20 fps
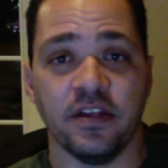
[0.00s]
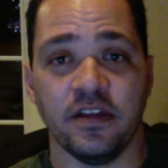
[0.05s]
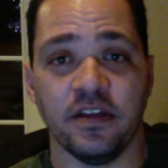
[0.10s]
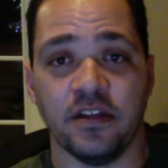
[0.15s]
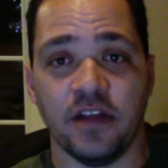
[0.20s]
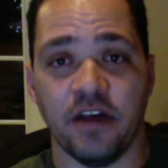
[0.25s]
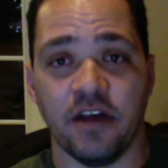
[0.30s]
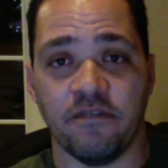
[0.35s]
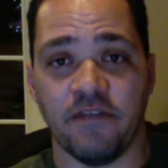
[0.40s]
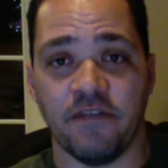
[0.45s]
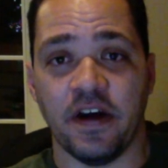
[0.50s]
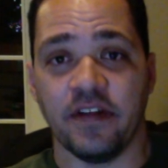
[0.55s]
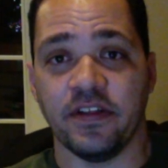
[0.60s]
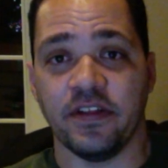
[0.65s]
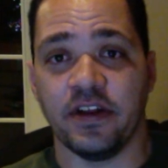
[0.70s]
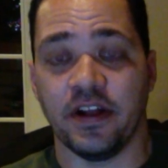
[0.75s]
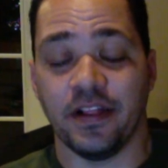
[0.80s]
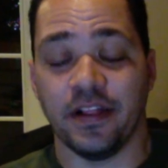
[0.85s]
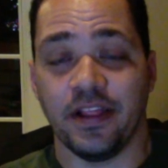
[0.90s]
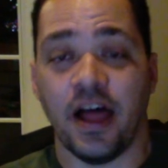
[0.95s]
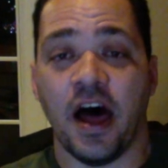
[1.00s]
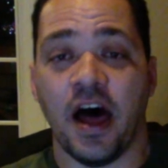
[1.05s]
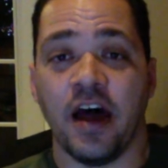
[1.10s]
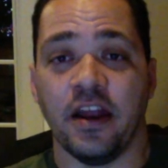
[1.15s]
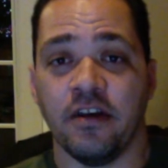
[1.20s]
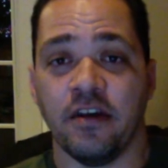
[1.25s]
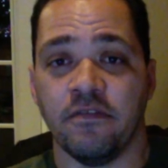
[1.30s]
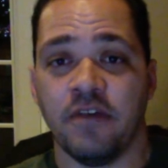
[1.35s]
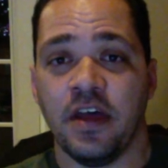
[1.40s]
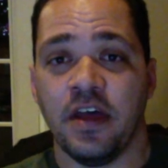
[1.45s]
I found that a lot
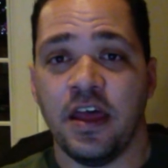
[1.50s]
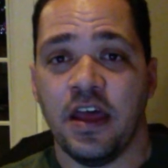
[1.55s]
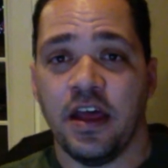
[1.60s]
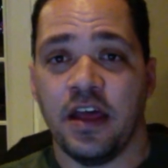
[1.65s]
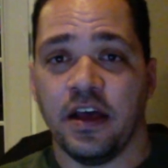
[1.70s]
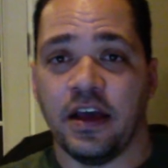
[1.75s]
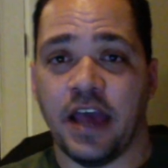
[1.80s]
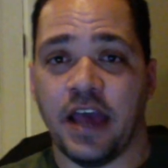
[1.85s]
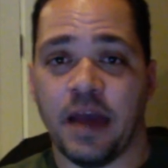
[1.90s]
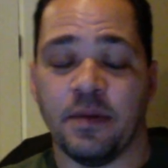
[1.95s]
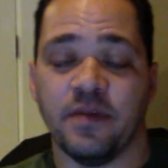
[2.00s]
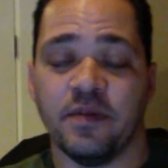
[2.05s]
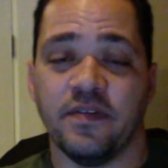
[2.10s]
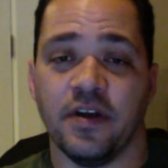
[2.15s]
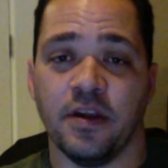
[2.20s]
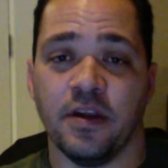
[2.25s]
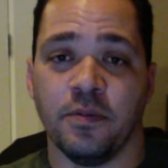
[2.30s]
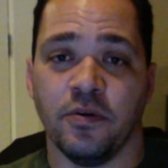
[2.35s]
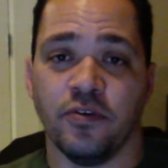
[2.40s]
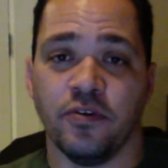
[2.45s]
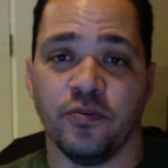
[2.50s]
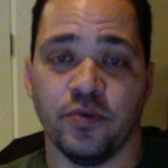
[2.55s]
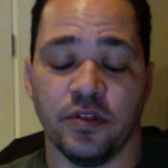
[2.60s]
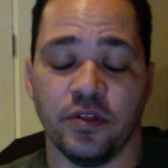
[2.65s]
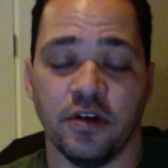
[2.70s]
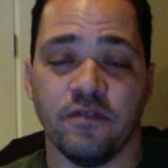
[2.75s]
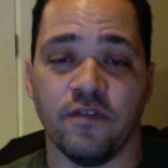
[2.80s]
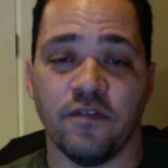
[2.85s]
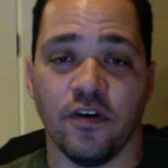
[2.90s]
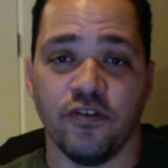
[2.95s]
of game developers, when they're
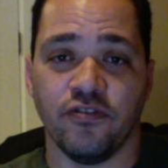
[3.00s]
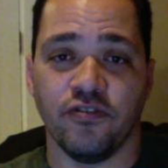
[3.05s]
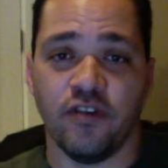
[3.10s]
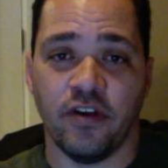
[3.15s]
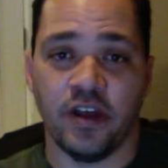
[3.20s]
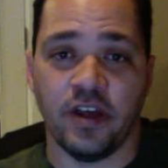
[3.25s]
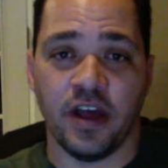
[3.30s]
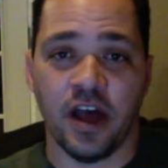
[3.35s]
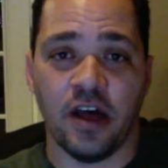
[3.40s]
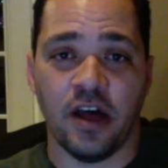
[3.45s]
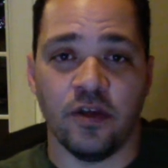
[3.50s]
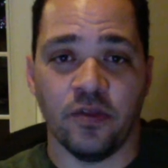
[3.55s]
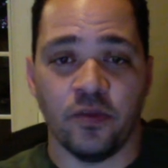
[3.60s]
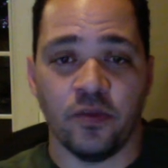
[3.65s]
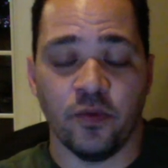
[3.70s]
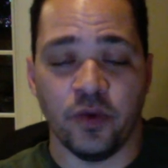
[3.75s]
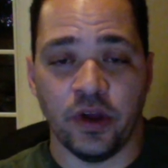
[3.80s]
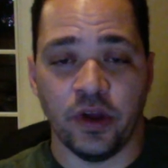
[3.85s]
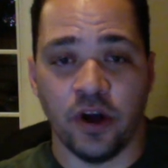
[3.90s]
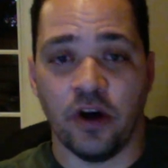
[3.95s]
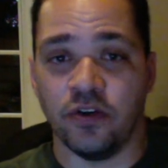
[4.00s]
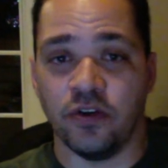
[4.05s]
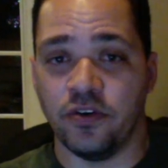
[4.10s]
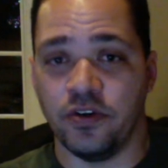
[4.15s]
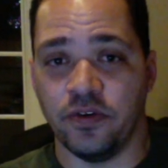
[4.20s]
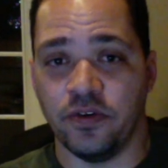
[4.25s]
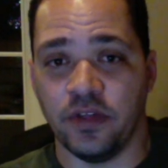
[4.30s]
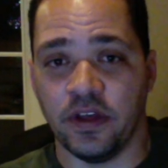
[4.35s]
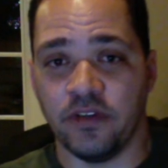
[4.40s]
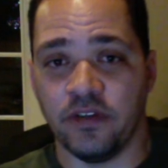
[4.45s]
first starting out, we all do
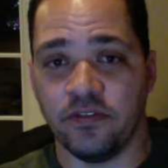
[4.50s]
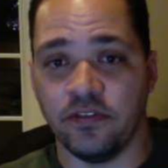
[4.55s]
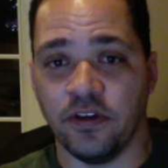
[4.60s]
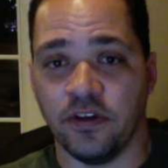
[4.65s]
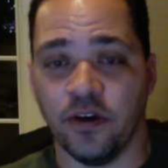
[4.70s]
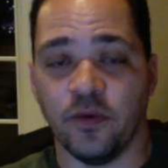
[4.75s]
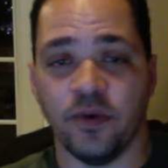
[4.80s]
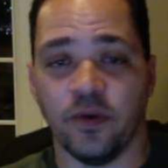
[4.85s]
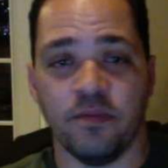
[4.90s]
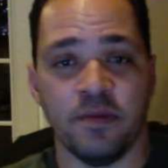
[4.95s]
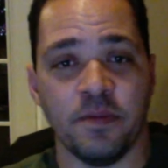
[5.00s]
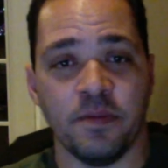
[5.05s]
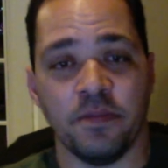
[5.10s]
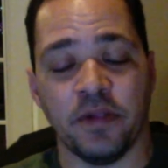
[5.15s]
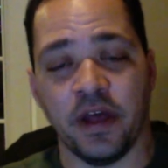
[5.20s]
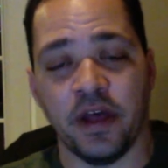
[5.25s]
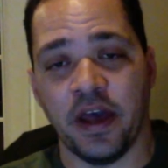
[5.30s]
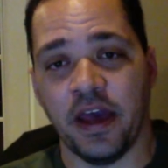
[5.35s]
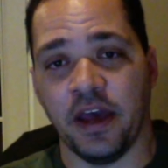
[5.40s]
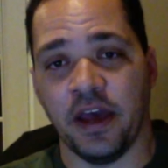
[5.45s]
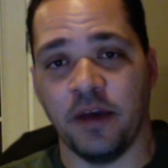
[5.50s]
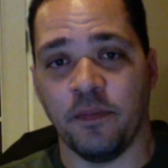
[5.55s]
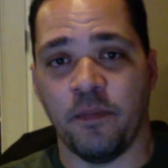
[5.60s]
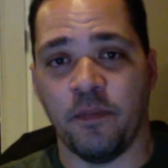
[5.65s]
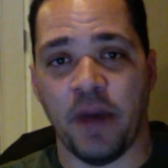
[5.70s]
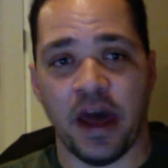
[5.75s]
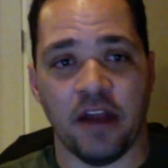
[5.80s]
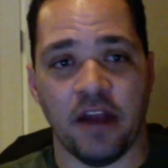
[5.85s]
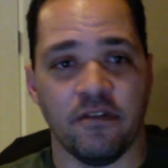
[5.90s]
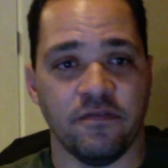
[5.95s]
this. We've been playing
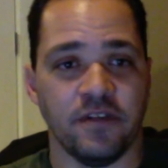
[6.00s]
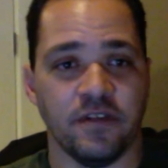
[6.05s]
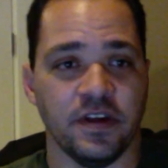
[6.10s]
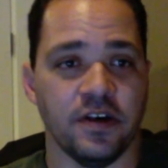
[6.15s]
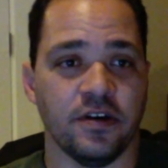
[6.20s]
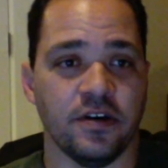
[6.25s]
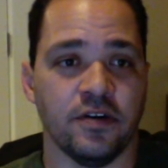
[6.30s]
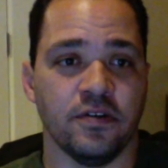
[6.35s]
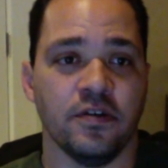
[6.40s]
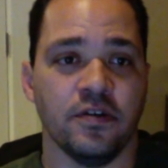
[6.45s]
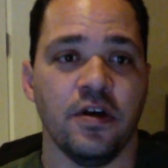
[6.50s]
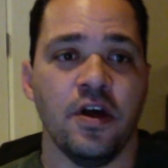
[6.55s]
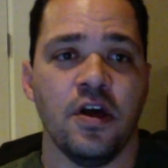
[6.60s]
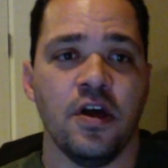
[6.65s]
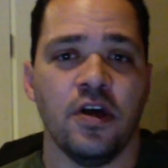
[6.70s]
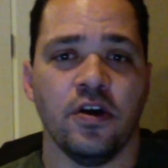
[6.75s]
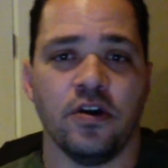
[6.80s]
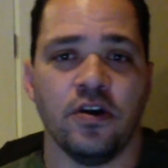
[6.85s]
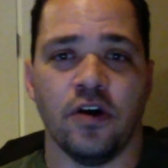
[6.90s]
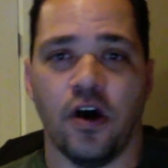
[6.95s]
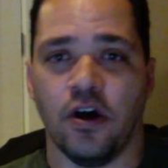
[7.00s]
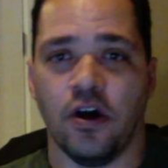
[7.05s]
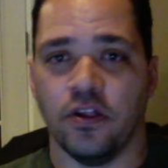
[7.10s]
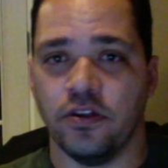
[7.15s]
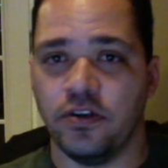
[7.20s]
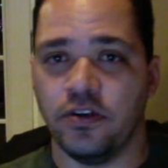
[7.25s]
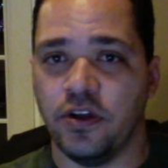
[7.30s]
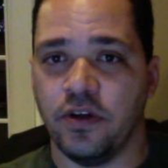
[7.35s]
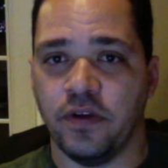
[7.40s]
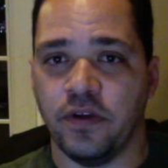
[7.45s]
Battlefield, Call
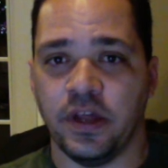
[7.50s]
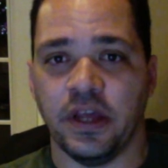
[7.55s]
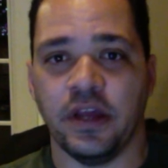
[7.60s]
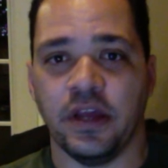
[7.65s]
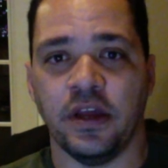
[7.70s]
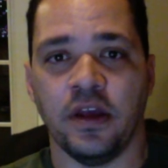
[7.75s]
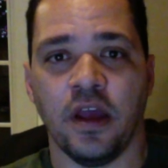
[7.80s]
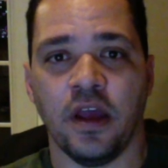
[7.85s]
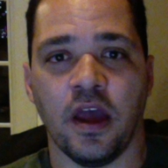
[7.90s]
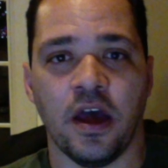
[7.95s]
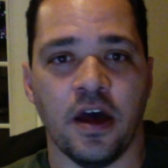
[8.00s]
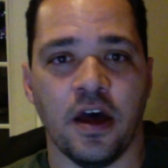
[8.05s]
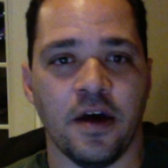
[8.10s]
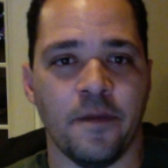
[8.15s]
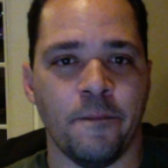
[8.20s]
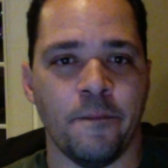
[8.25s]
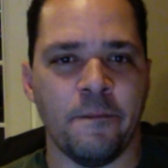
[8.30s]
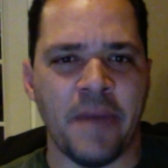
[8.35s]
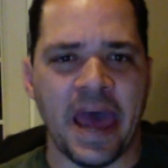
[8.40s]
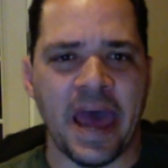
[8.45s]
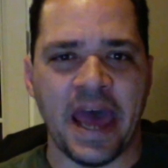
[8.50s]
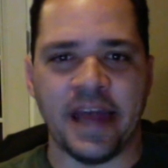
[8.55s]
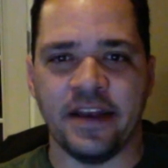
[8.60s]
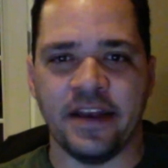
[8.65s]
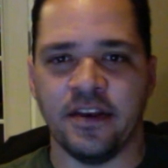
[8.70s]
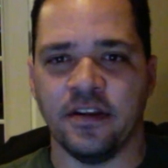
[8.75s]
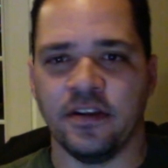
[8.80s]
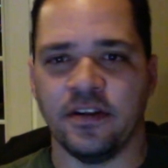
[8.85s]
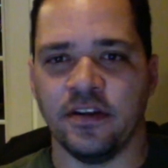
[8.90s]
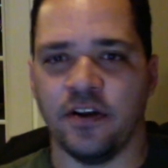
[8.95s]
of Duty,
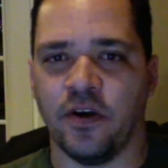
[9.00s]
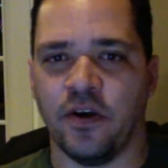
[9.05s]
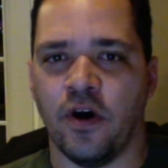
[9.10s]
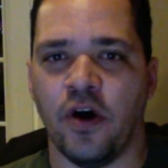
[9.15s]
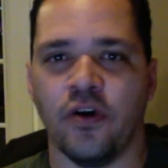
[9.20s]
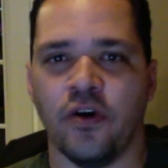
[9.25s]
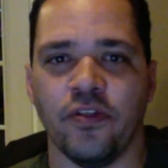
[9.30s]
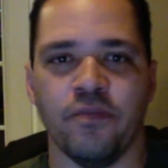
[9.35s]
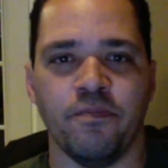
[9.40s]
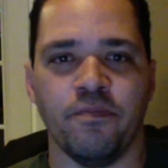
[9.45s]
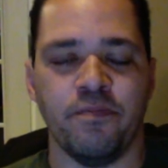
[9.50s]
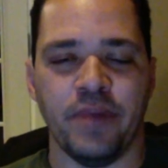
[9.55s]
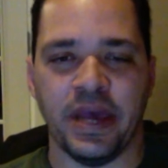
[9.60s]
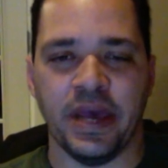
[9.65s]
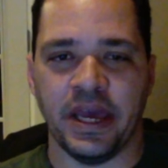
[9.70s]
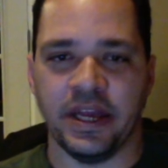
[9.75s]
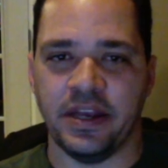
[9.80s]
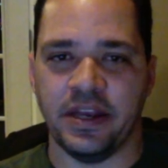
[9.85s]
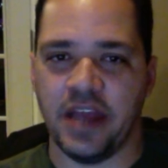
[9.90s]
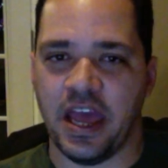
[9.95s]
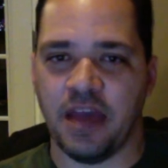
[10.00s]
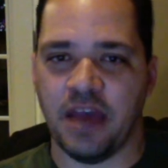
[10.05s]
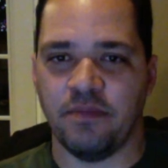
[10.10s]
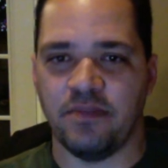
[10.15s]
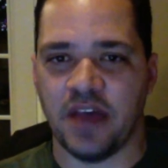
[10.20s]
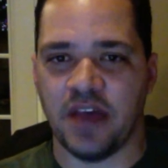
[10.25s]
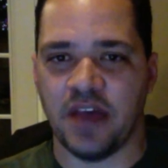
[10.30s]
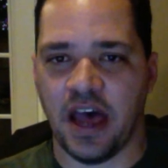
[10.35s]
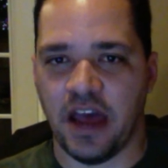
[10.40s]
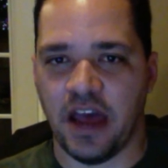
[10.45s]
Madden, all the big name
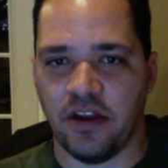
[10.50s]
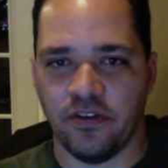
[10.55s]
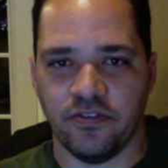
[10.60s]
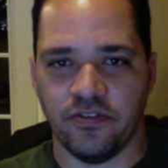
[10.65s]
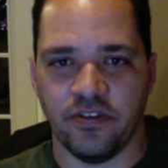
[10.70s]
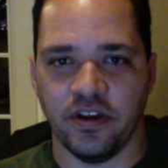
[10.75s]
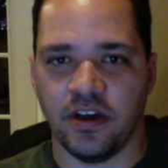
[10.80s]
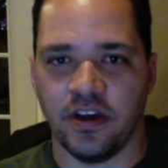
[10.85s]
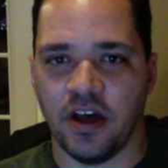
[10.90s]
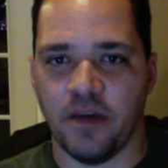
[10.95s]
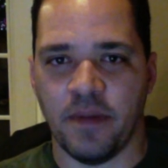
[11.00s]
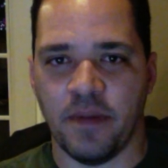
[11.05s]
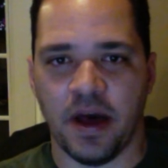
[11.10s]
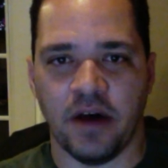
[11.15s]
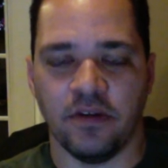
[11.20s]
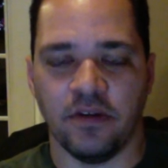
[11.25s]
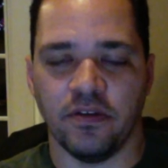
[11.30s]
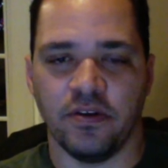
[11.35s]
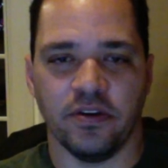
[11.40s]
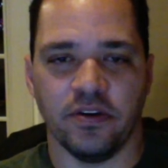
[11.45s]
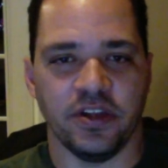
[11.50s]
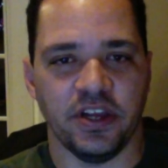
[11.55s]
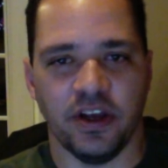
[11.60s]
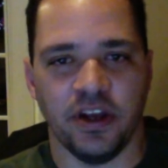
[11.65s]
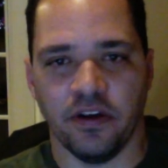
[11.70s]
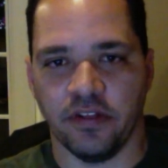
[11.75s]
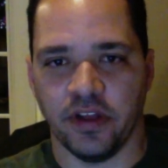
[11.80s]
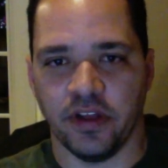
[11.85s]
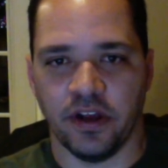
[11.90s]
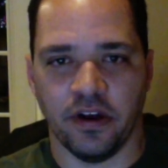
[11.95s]
titles that come out on a
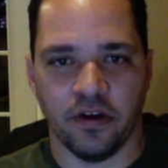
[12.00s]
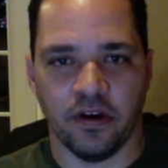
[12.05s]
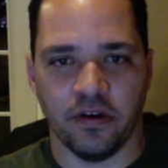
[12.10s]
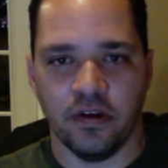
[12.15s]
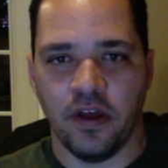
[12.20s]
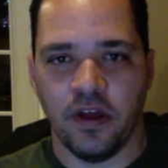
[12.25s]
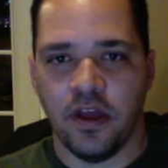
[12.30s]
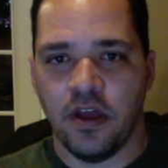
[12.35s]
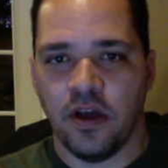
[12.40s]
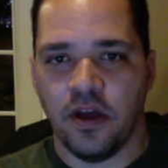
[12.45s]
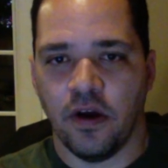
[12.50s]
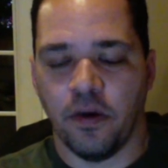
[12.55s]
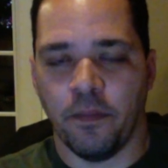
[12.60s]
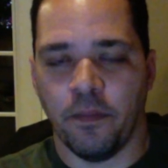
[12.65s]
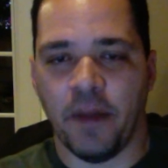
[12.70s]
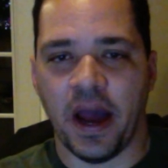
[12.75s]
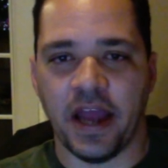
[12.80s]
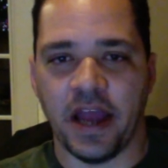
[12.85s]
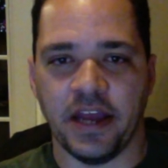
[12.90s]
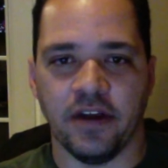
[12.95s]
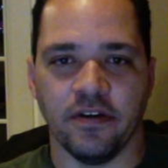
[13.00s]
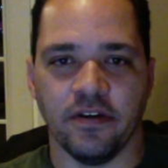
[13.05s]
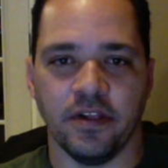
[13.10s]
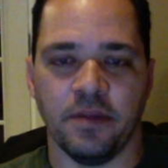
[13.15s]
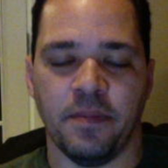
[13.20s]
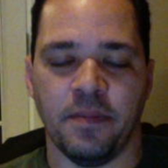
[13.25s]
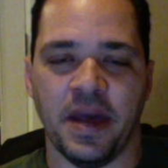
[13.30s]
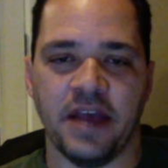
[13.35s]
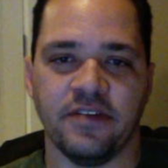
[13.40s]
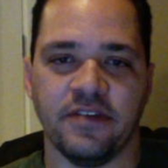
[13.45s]
yearly or bi-yearly
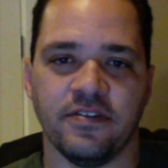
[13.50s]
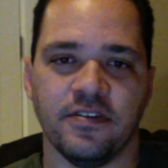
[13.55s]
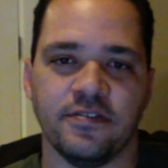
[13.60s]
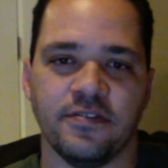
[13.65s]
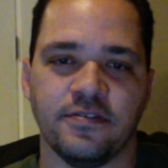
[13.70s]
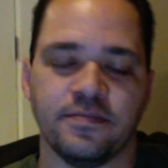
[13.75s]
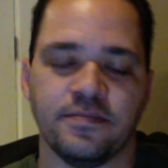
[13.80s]
basis,